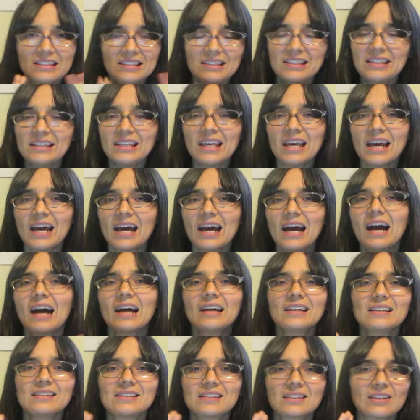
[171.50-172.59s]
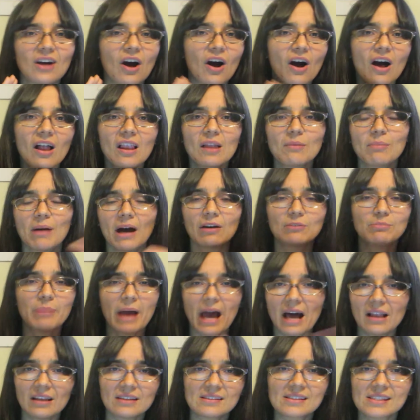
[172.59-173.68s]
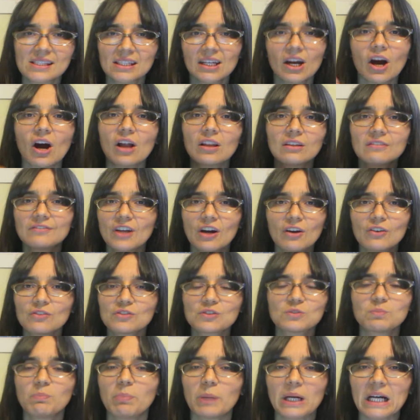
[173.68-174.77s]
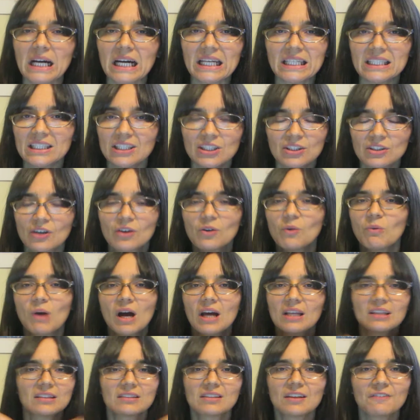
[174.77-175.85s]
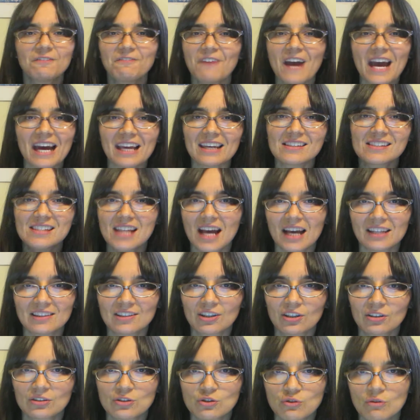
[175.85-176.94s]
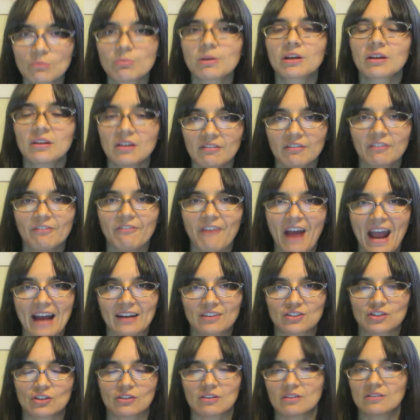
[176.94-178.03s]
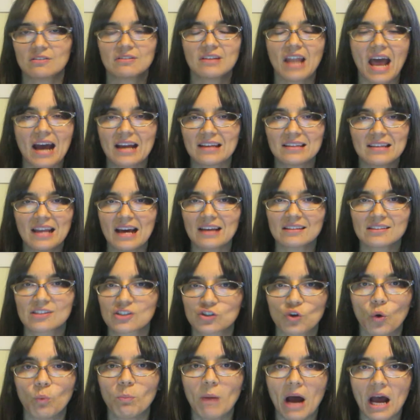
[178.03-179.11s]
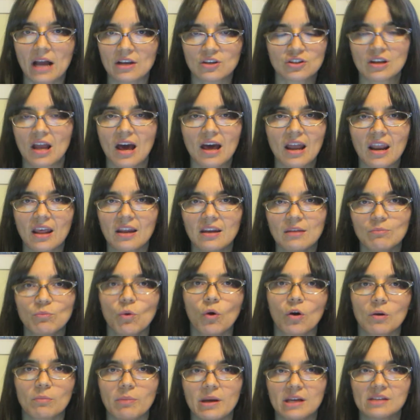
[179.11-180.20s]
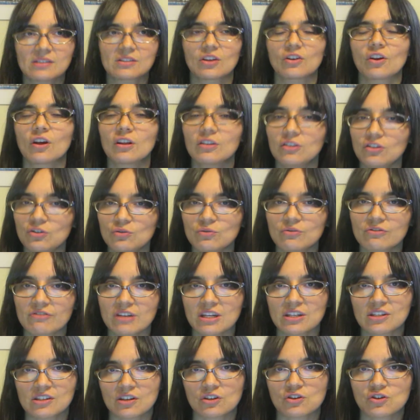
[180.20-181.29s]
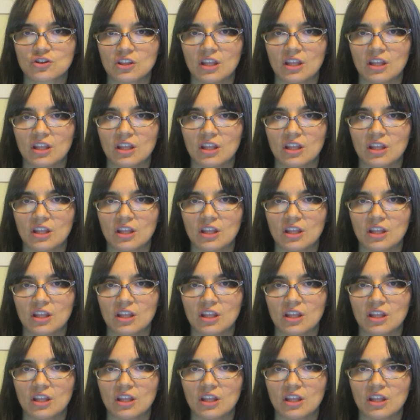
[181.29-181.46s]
Yeah, it's all about balancing all of those, but you know what? The fat is not the contributing factor. Not so much, not anymore based on new research